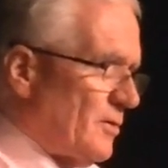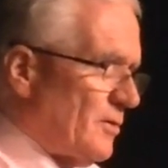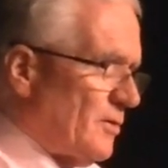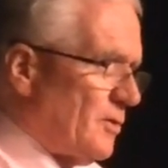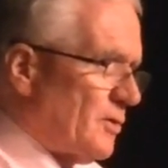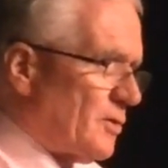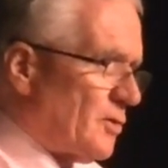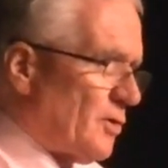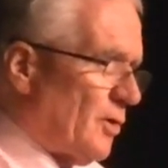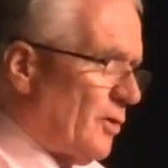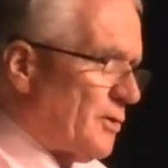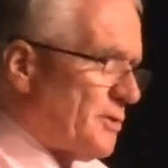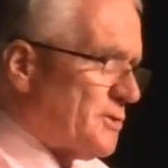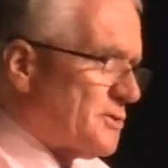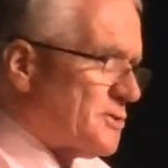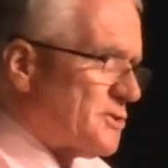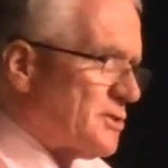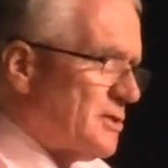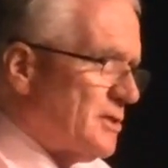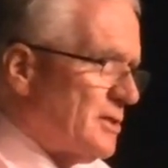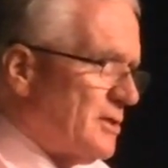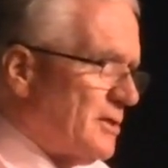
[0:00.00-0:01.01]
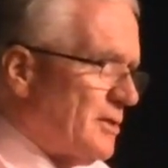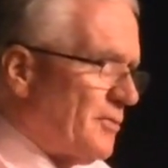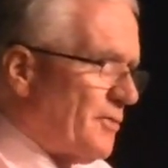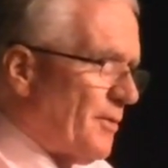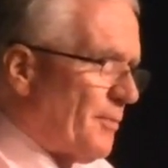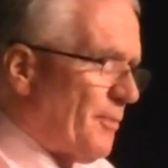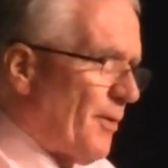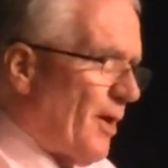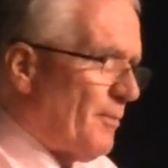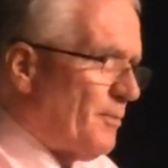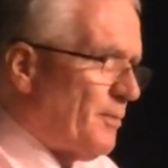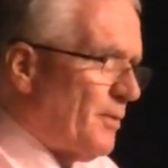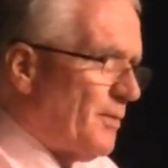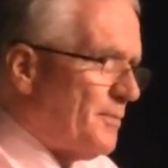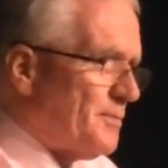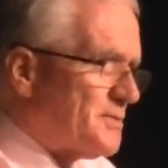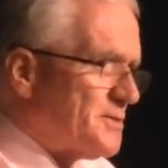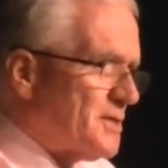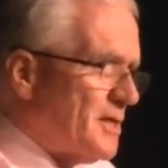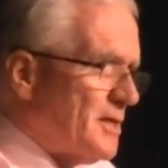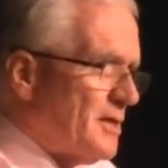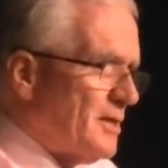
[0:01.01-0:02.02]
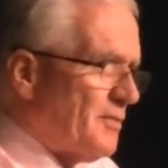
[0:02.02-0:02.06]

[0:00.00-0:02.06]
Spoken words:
who cause the problems.